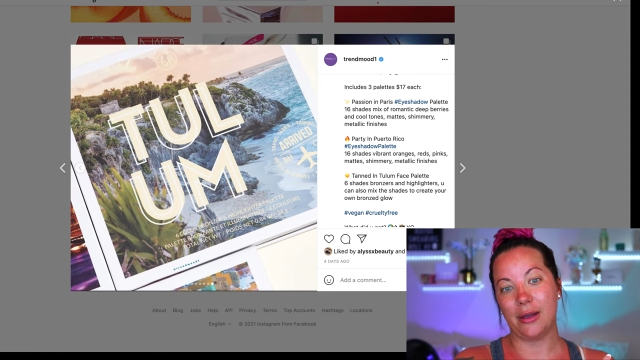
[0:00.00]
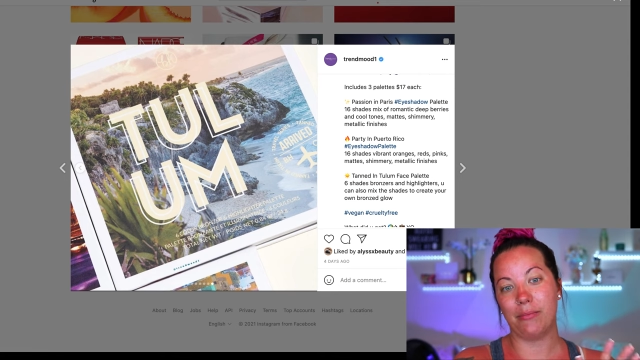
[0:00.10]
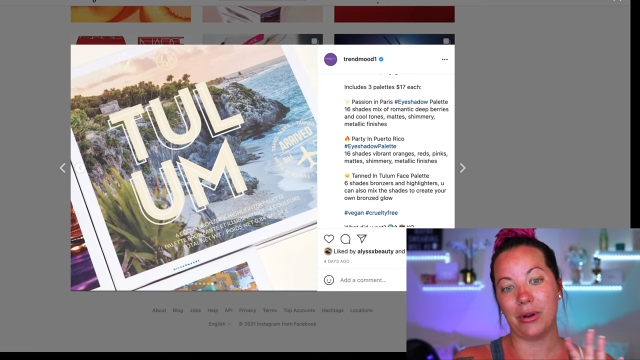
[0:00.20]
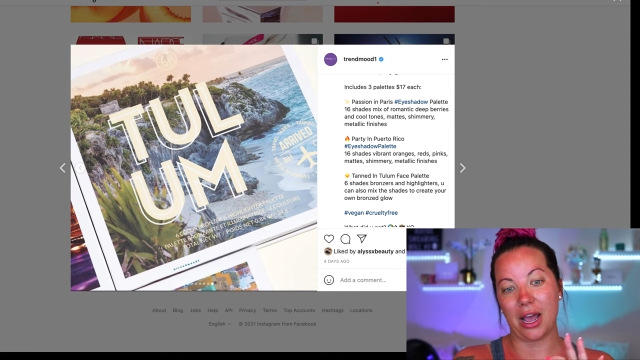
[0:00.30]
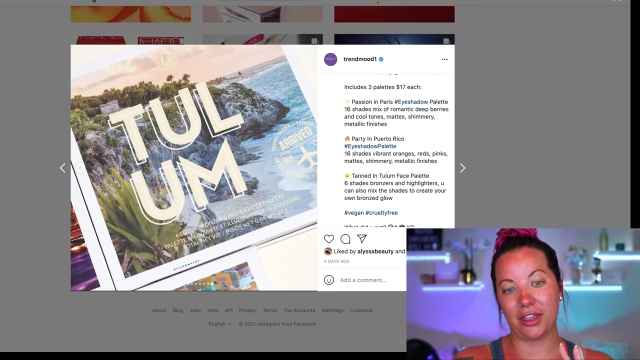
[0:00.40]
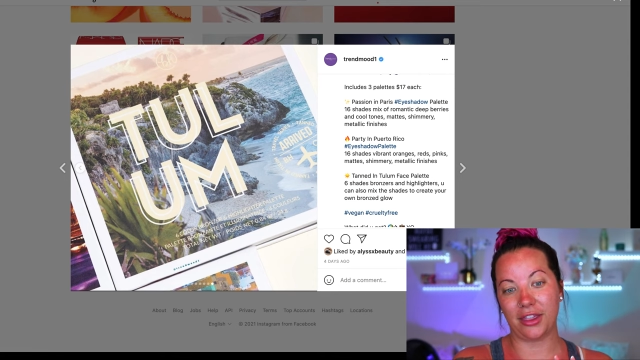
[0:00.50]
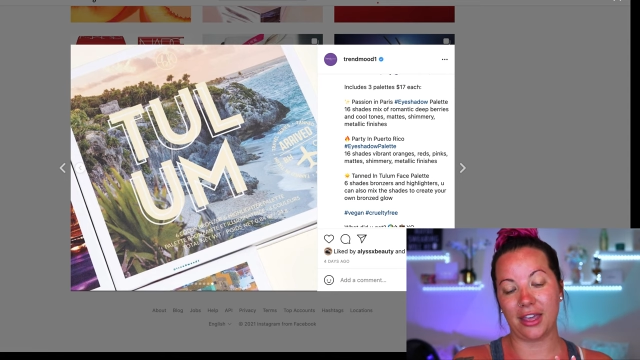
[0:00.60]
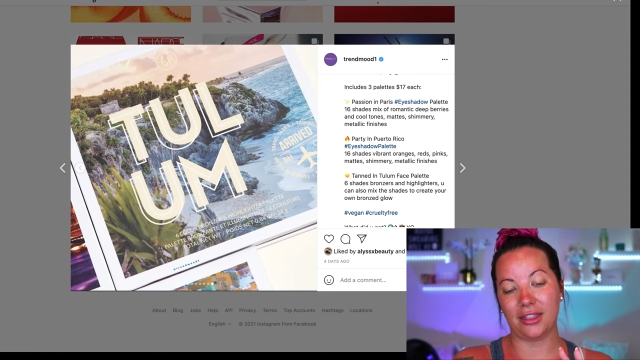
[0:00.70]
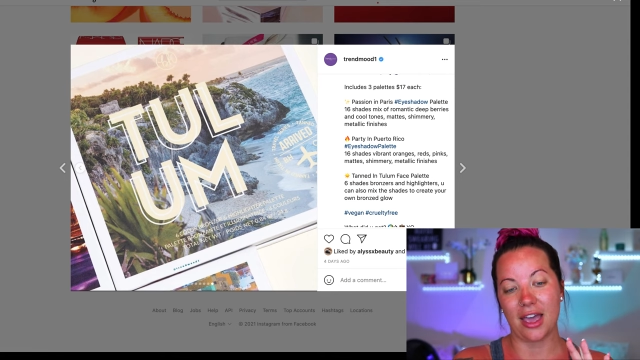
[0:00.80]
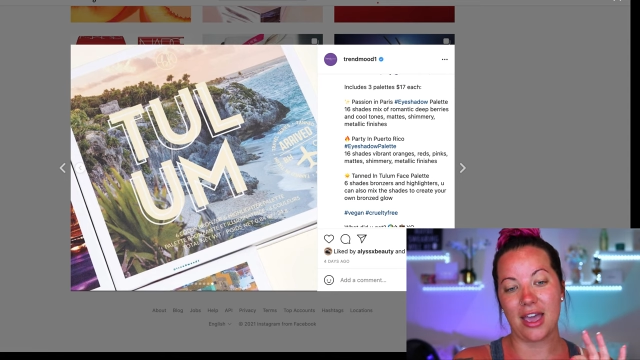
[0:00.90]
But I
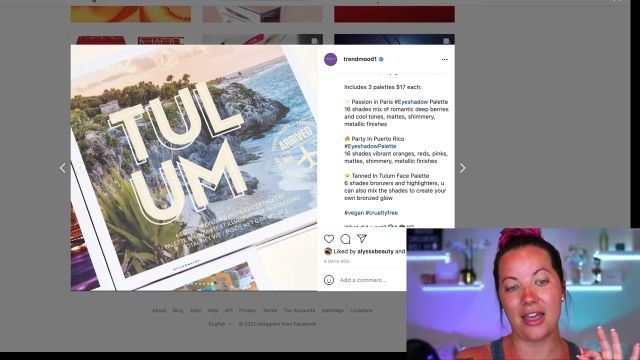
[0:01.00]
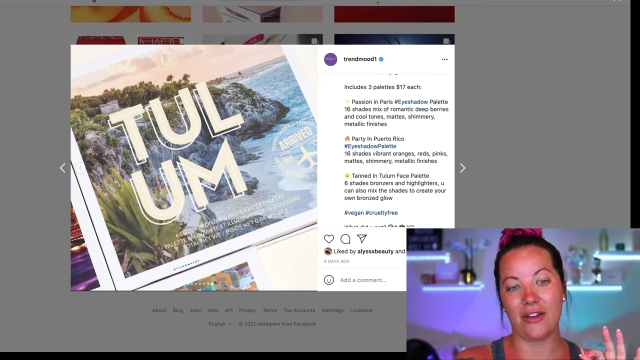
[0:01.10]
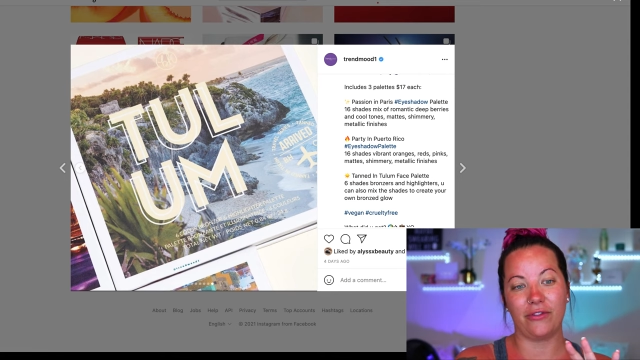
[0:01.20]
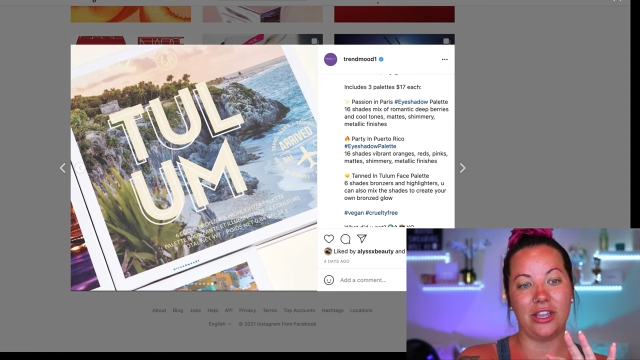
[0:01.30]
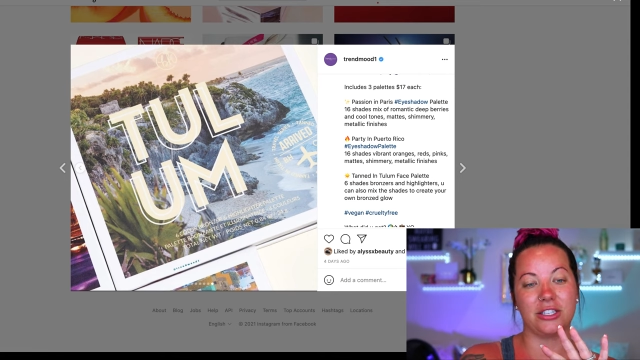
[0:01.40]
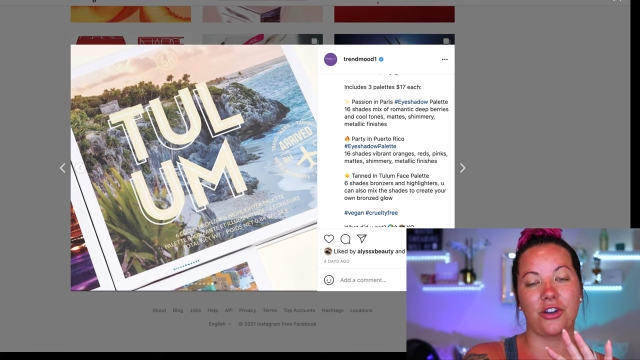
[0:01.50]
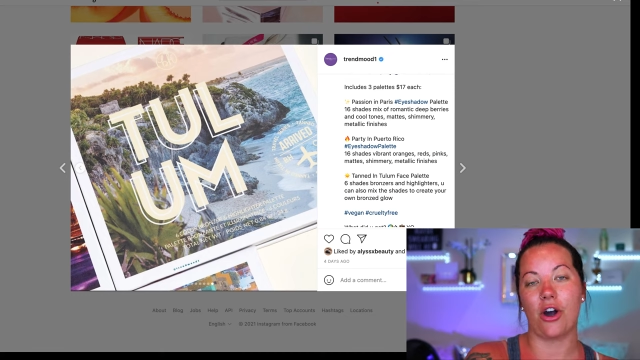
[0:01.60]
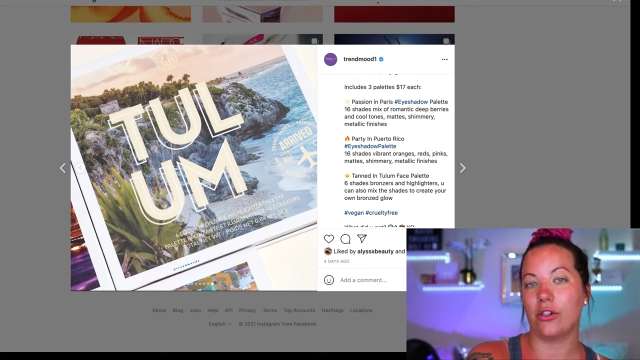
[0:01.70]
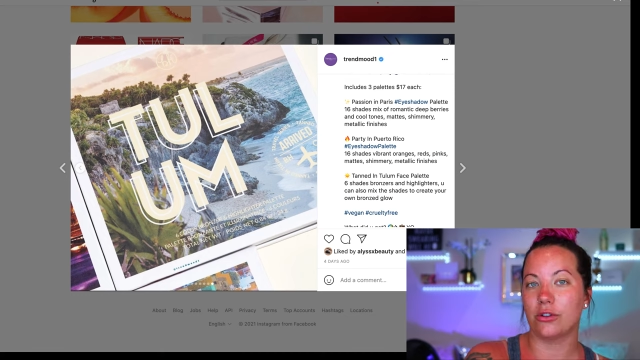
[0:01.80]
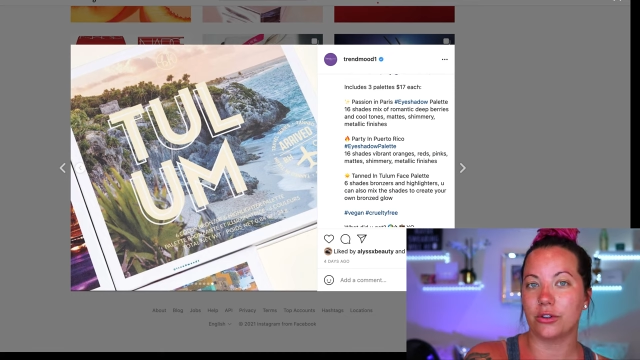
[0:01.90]
think that if these
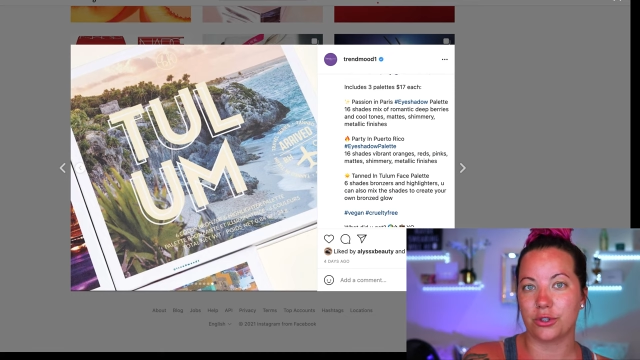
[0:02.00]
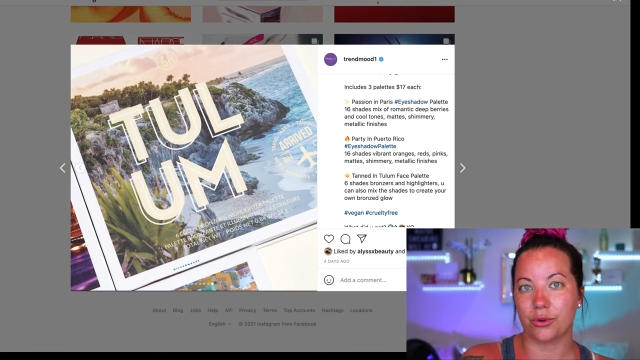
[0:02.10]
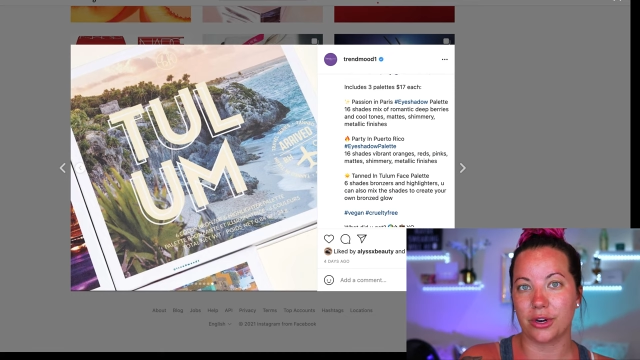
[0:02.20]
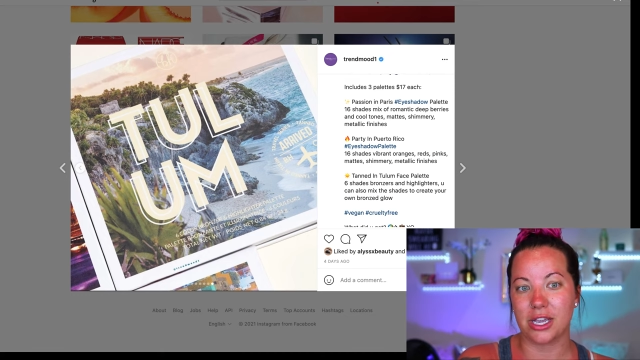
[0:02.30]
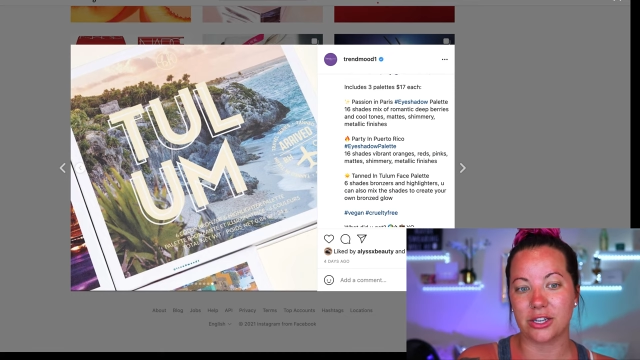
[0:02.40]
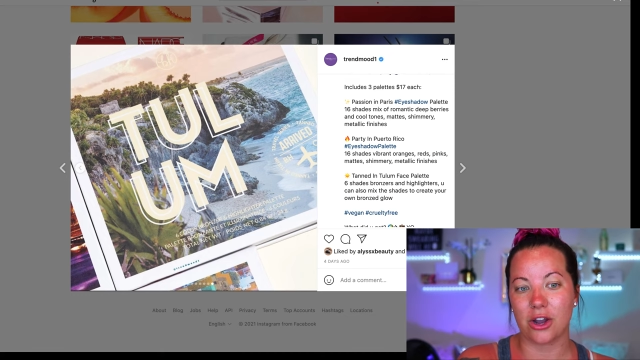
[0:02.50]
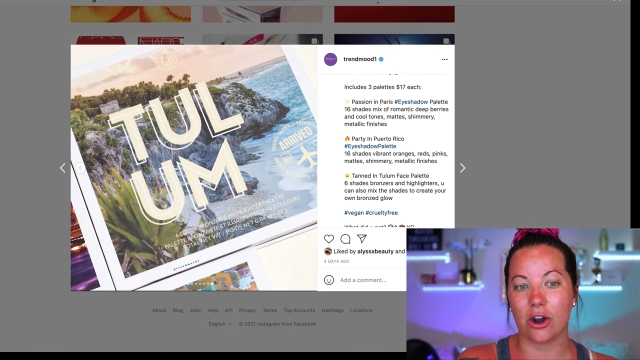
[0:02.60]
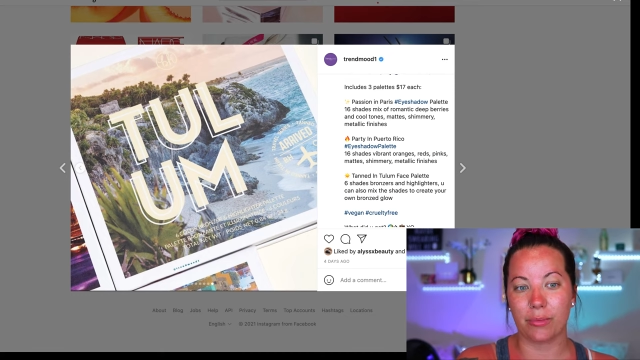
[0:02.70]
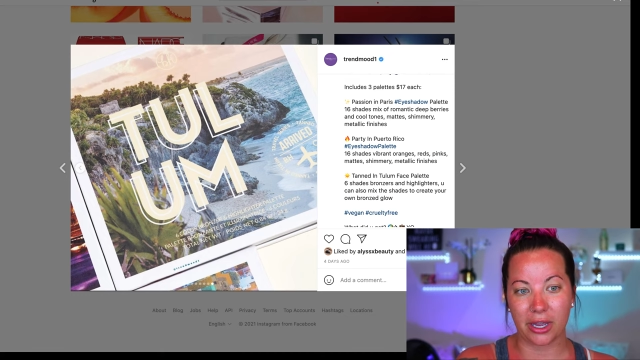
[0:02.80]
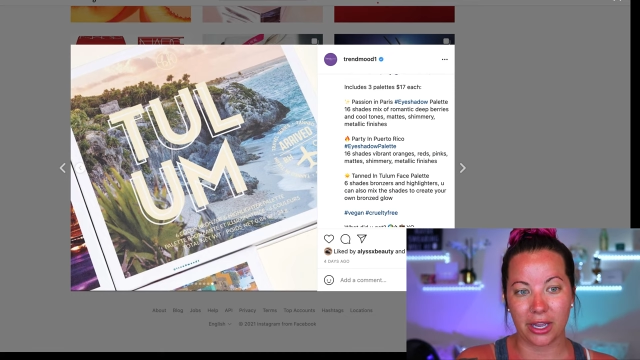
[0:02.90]
color stories
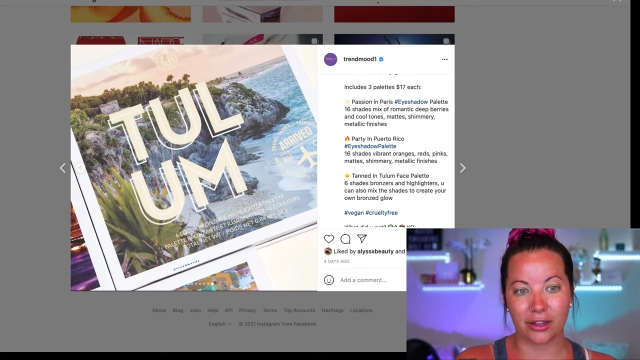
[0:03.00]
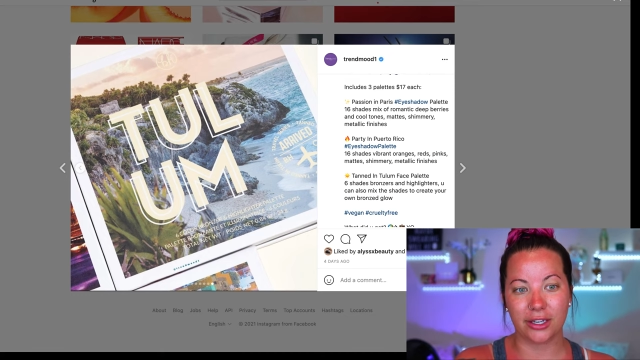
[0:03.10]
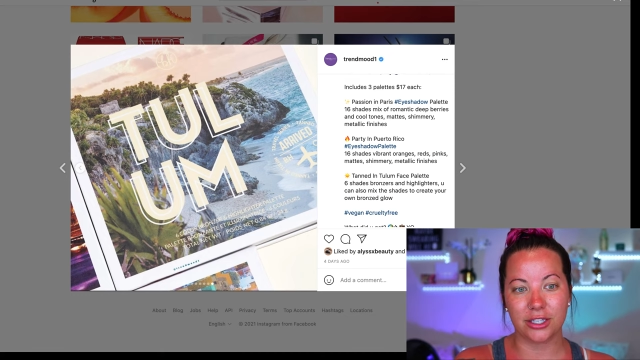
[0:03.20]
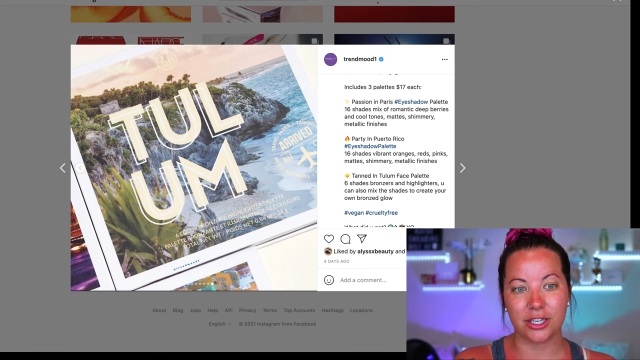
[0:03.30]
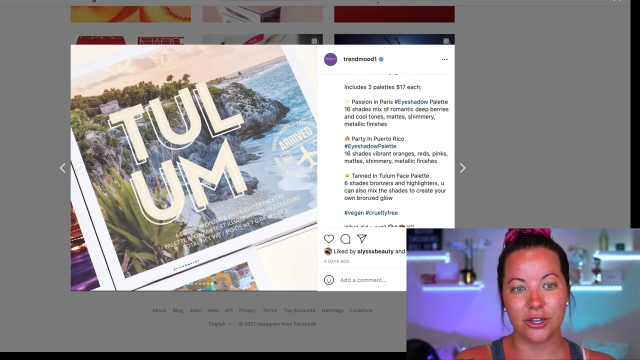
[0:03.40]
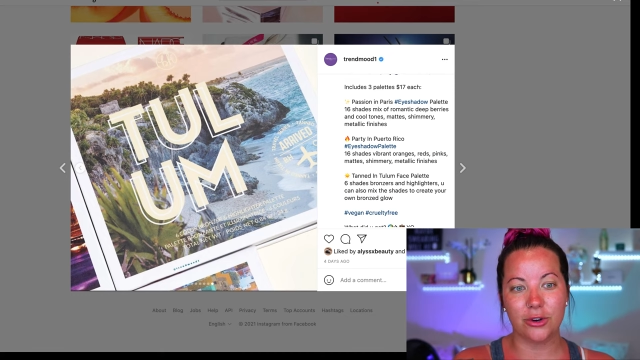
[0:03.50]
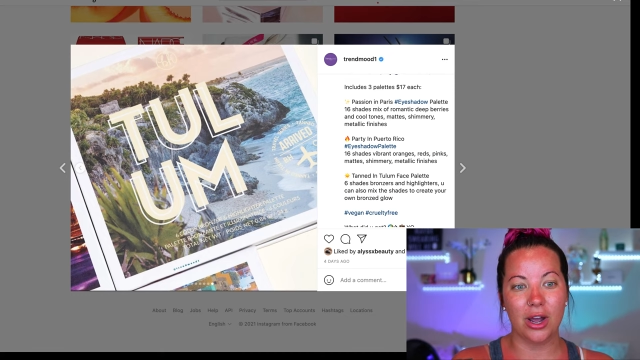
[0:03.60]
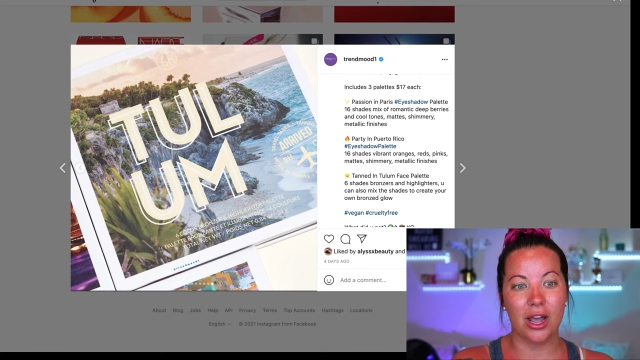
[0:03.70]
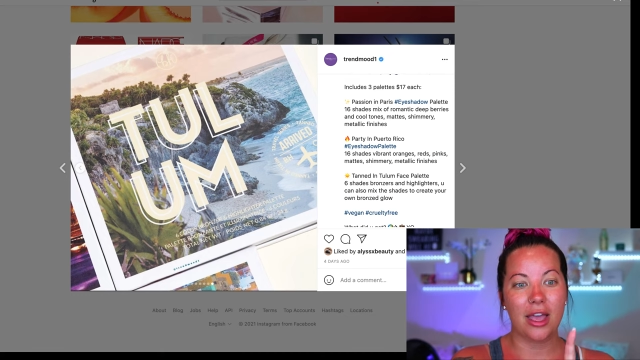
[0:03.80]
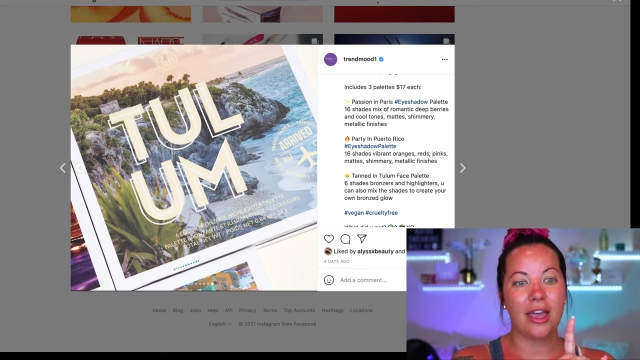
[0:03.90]
are appealing to you,